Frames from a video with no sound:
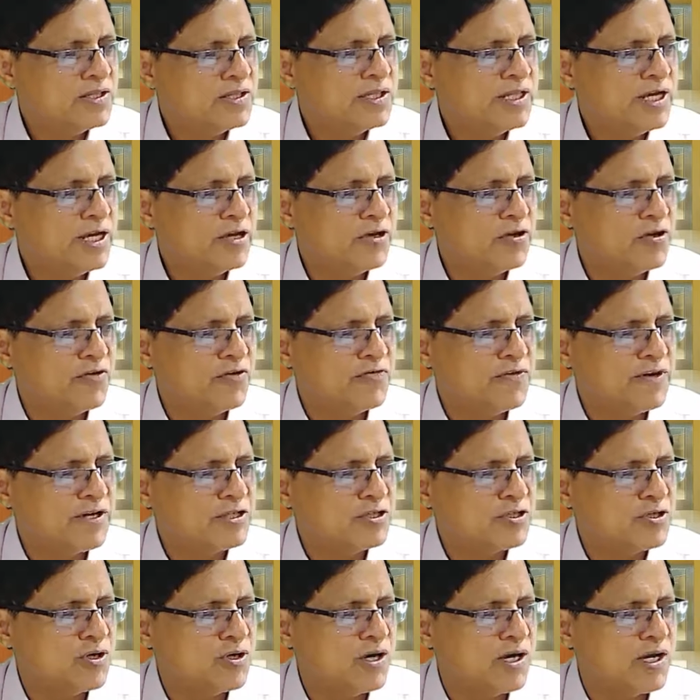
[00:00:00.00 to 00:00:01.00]
They know for
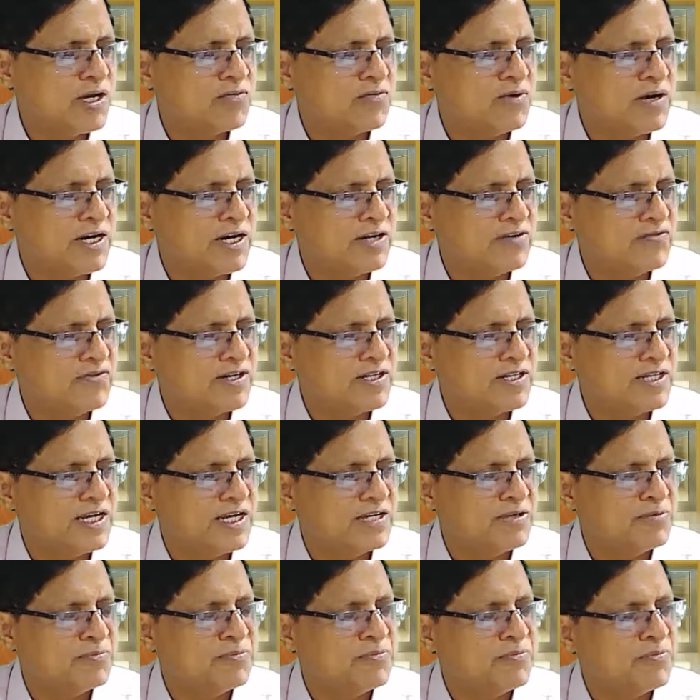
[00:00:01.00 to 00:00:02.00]
sure whatever
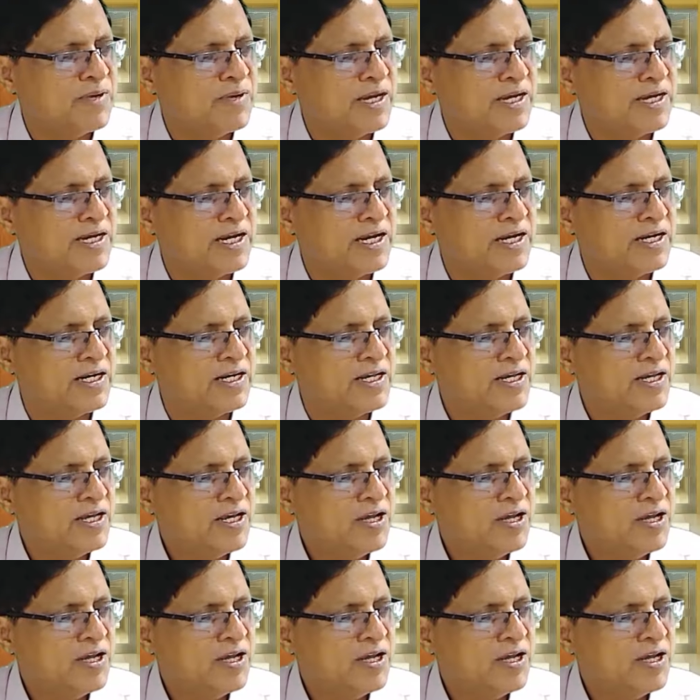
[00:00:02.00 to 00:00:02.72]
they make it,